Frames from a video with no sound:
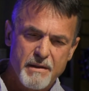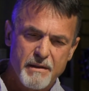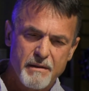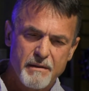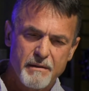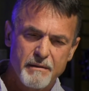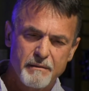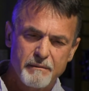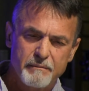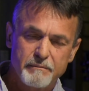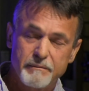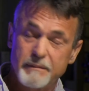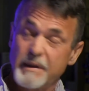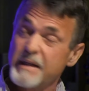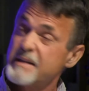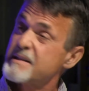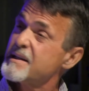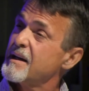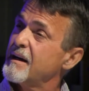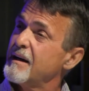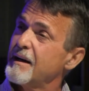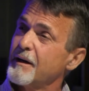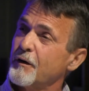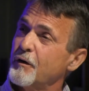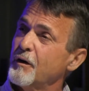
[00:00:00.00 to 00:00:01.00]
So
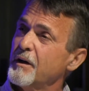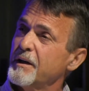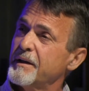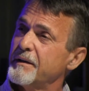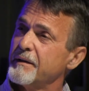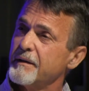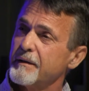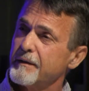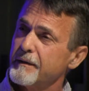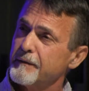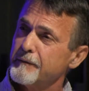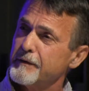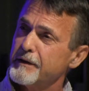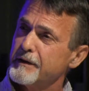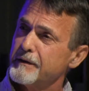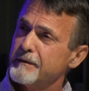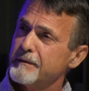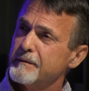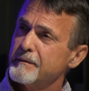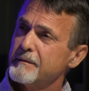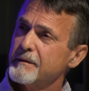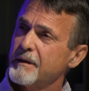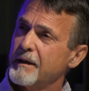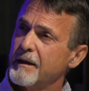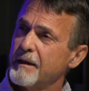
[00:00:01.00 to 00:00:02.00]
that's how I got there.
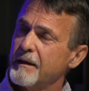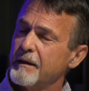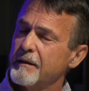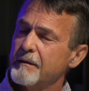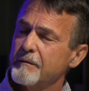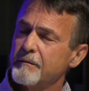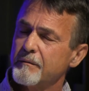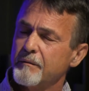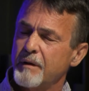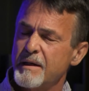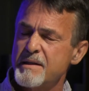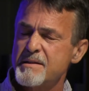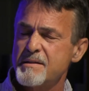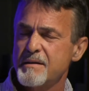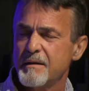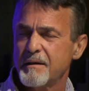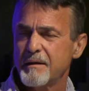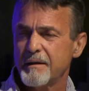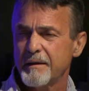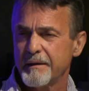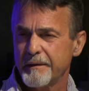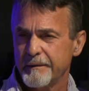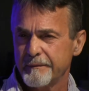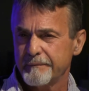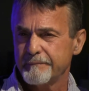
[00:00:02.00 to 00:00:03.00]
And once
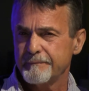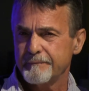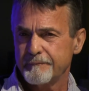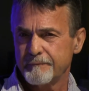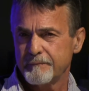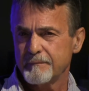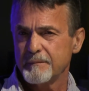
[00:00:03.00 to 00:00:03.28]
I